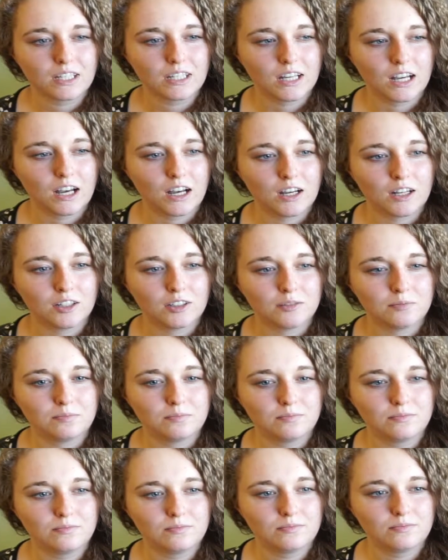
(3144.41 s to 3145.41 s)

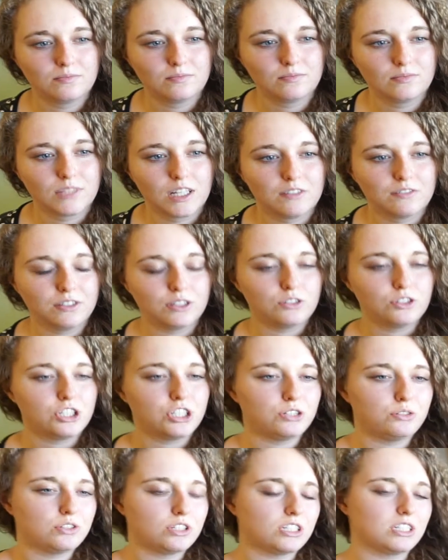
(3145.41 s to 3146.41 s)
Um, if you
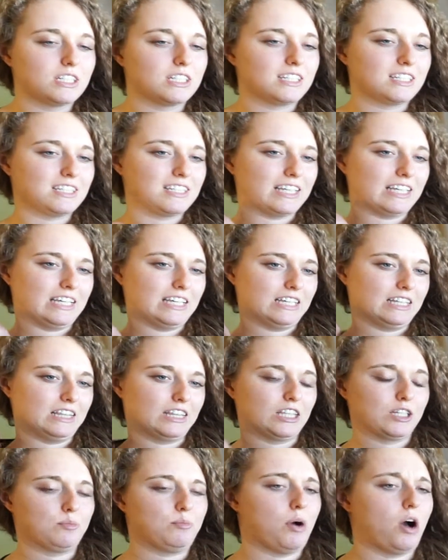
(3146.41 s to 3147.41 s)
choose to see
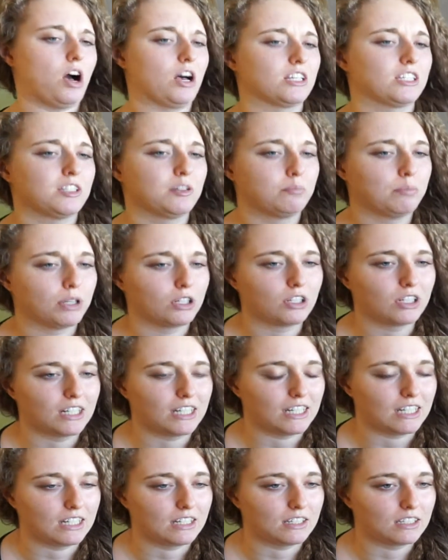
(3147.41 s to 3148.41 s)
the
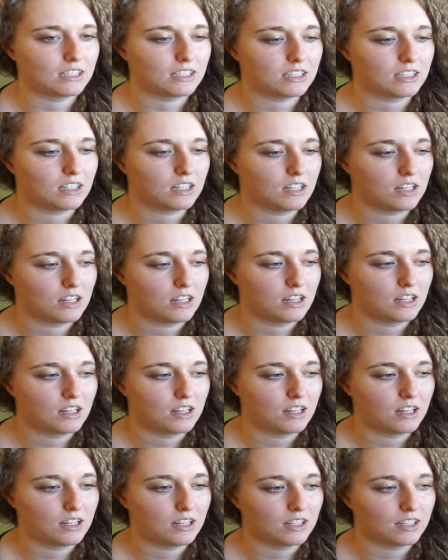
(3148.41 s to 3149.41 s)
possibilities
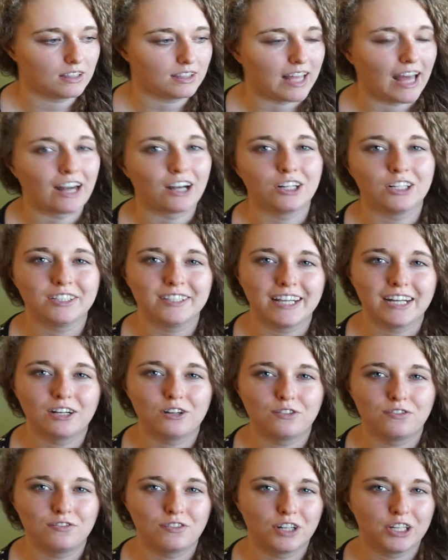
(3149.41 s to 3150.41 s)
that are
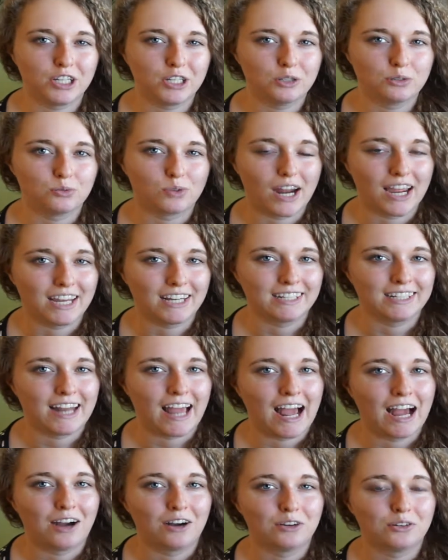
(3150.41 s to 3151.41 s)
there for you right
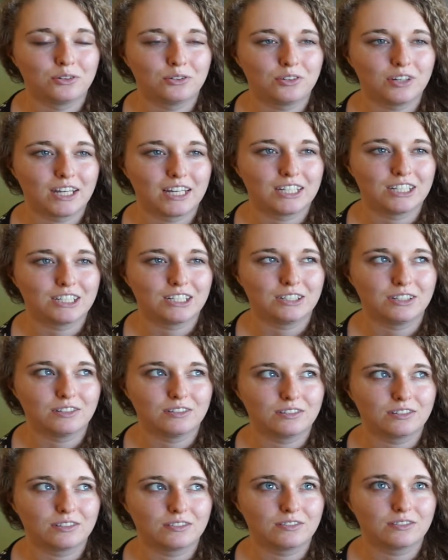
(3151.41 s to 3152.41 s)
now and
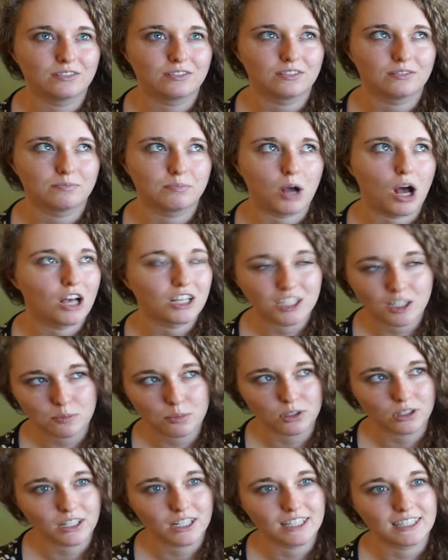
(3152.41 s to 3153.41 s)

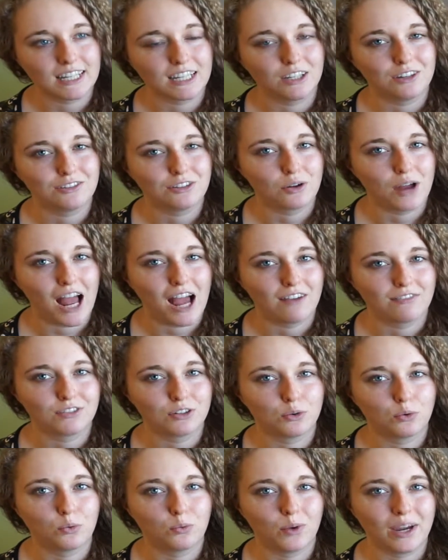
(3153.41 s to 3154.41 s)
possibilities that you don't have
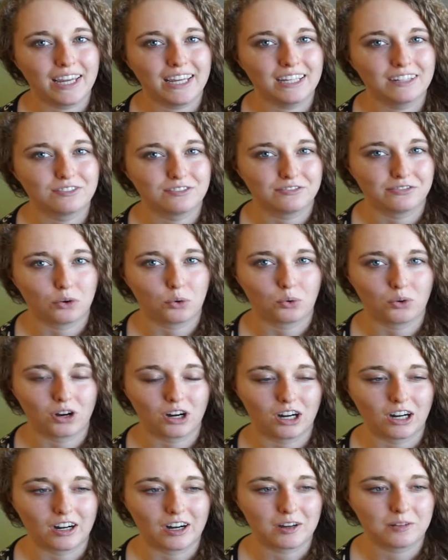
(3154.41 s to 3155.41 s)
to wait
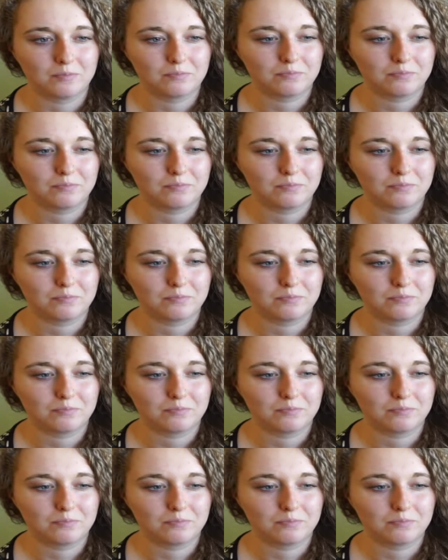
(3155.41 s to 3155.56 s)
for.